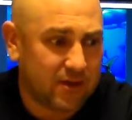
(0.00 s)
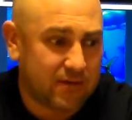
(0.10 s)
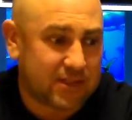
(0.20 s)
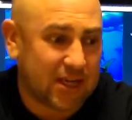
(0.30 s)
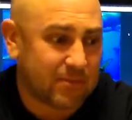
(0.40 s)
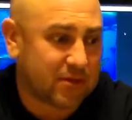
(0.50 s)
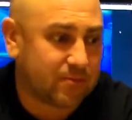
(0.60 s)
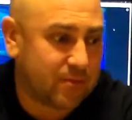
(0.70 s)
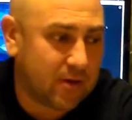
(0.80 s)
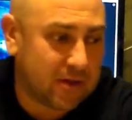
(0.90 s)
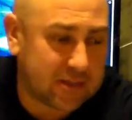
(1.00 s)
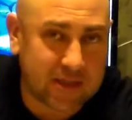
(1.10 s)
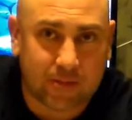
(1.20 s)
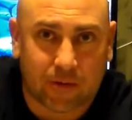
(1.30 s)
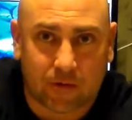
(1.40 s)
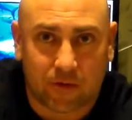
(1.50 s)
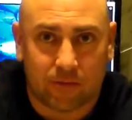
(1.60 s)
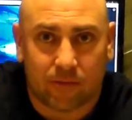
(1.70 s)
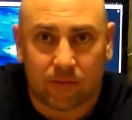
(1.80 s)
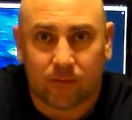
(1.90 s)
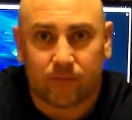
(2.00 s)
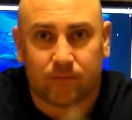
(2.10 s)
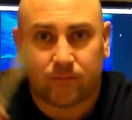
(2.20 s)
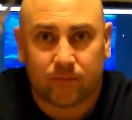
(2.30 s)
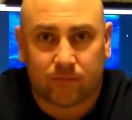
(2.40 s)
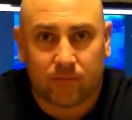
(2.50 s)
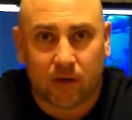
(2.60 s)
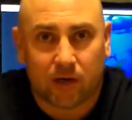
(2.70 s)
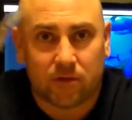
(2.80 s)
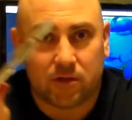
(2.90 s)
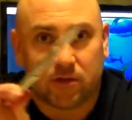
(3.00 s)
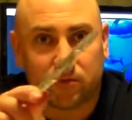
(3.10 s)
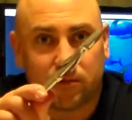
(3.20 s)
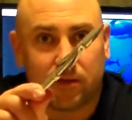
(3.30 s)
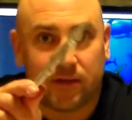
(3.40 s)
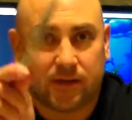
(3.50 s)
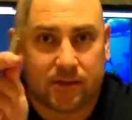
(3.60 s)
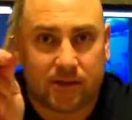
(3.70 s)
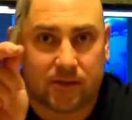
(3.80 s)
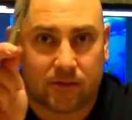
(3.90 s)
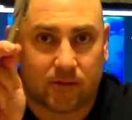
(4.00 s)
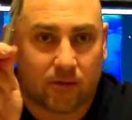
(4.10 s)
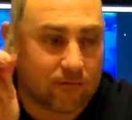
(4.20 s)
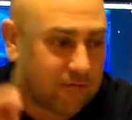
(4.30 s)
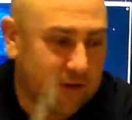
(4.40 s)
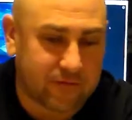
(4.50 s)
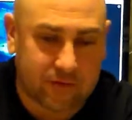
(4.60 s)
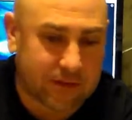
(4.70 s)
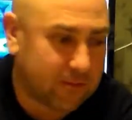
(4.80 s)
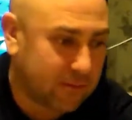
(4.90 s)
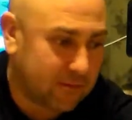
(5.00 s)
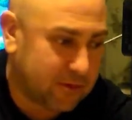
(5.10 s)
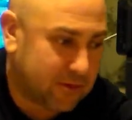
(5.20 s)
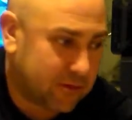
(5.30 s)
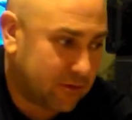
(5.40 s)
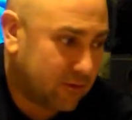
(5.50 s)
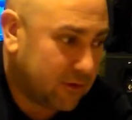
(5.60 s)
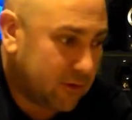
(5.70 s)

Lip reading: This type of tip I would use one of these. These are the Old Faithfuls that I'm used to.